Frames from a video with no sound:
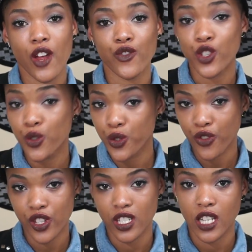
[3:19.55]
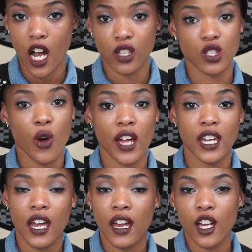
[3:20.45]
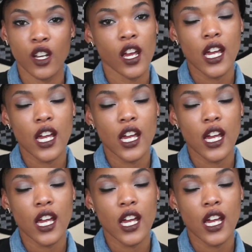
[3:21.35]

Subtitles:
I've used for this style, so I can't